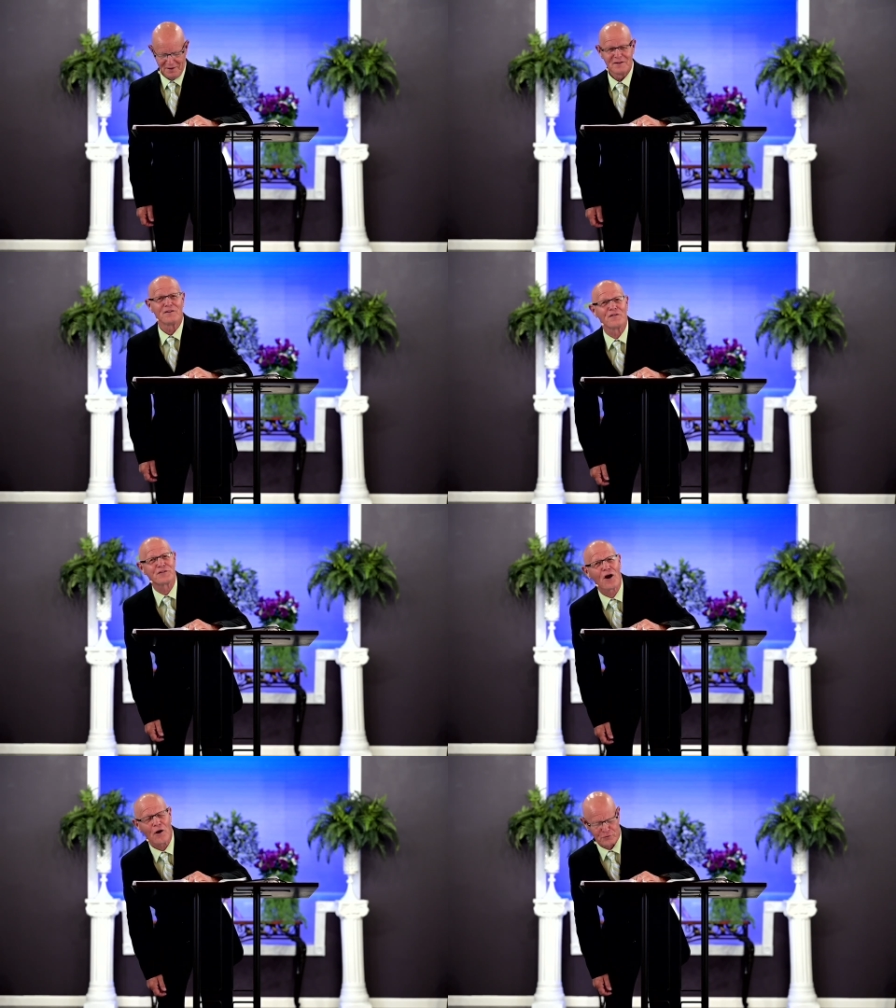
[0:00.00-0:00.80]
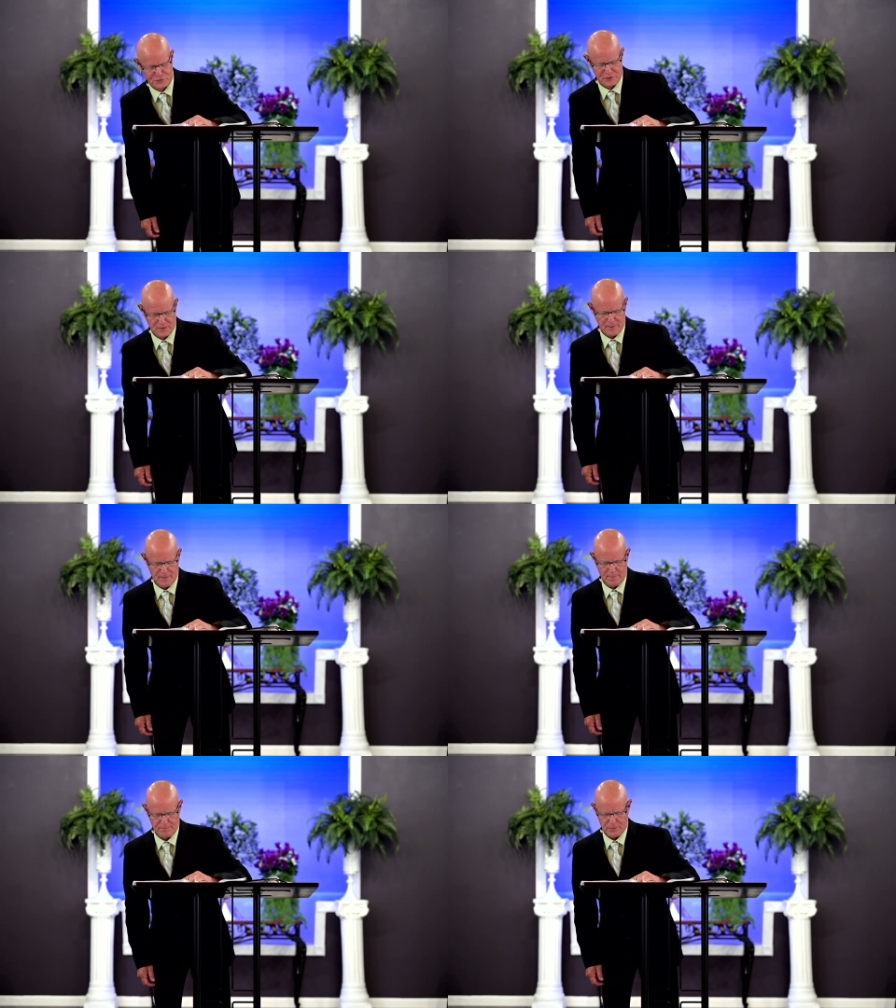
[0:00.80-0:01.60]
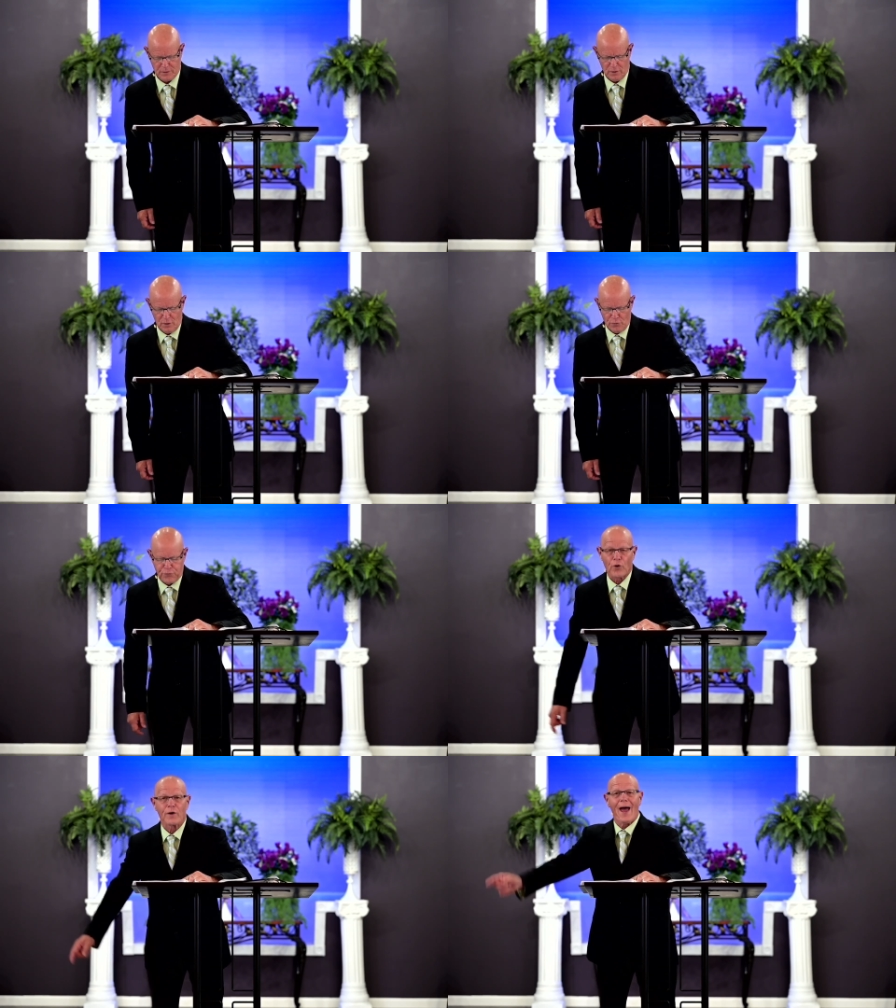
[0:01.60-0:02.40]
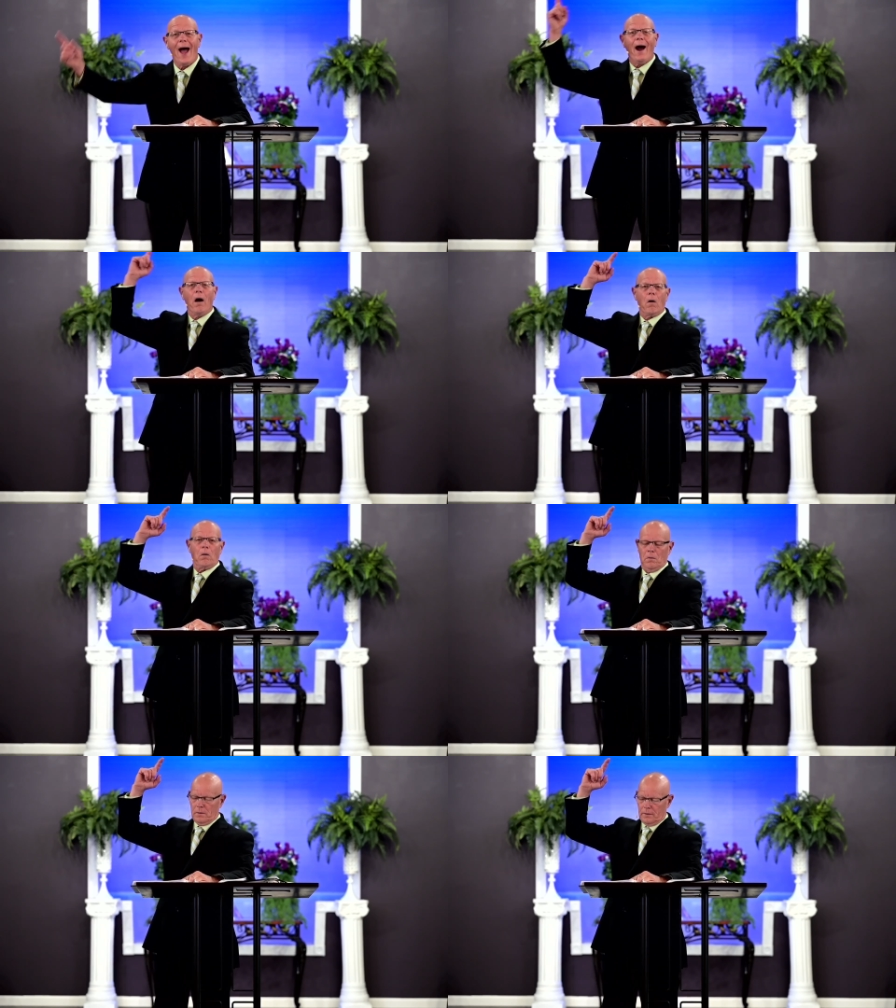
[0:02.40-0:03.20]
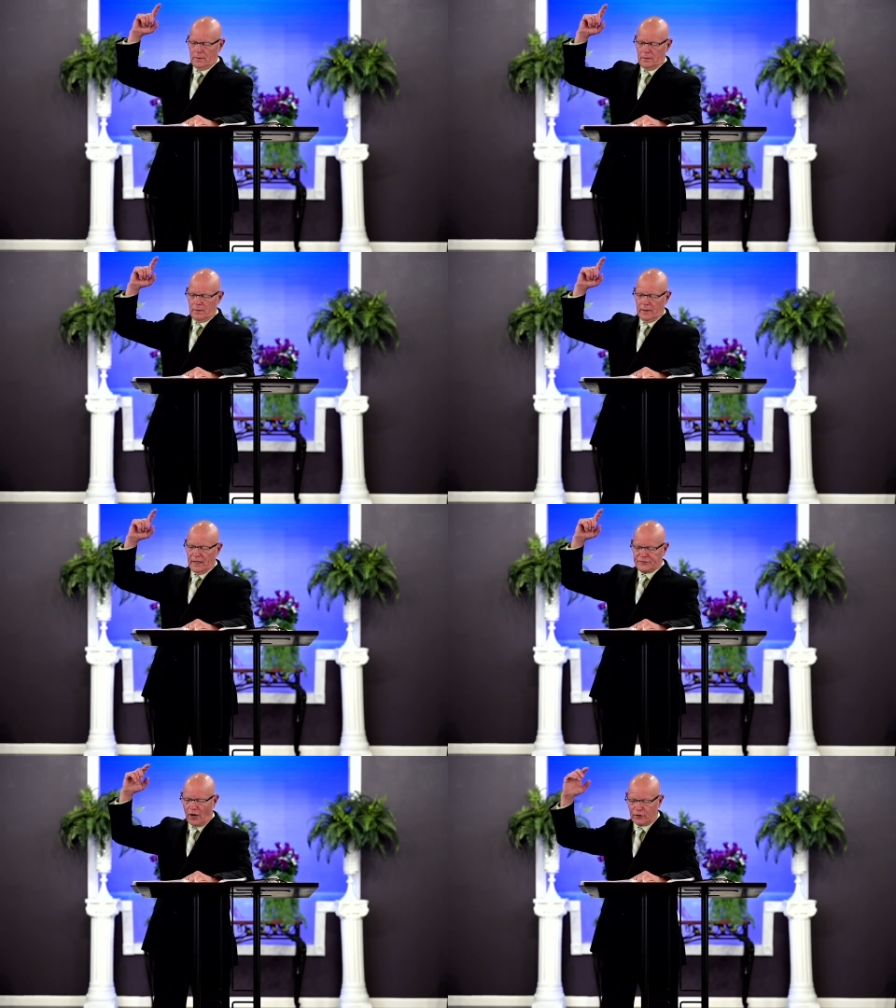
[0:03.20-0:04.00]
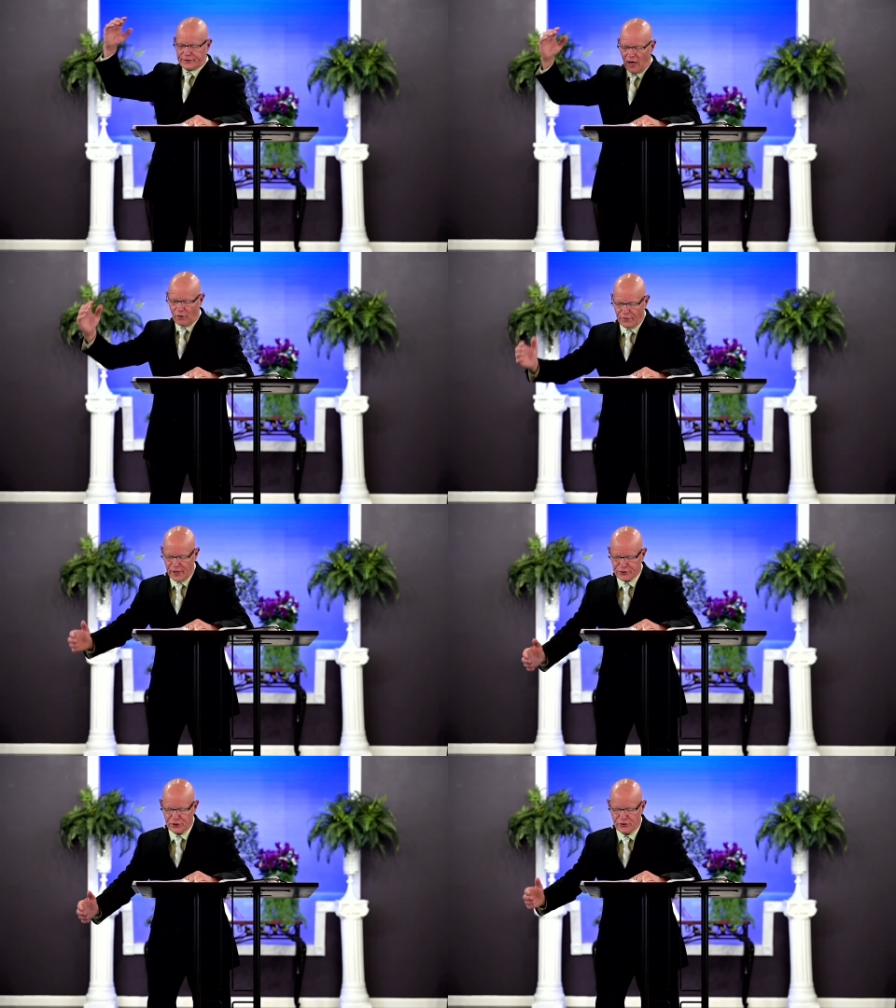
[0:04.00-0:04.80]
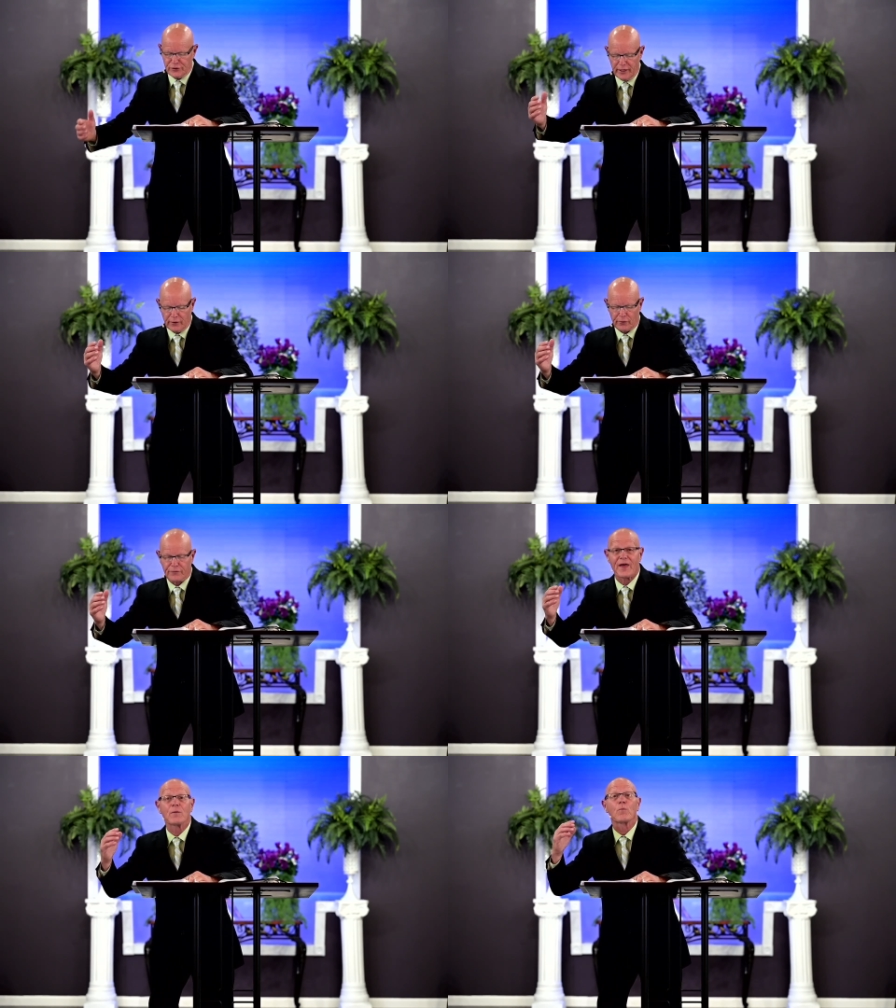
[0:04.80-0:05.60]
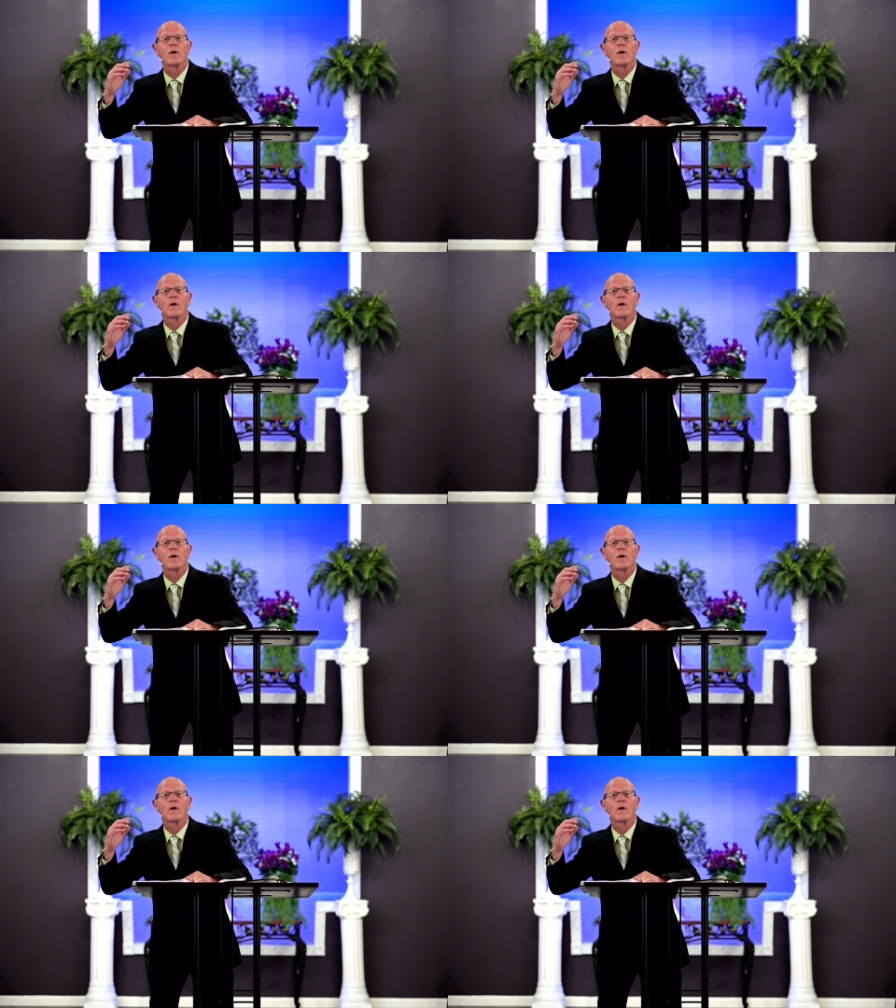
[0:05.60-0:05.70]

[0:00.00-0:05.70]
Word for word: to the church. For now is our salvation nearer than when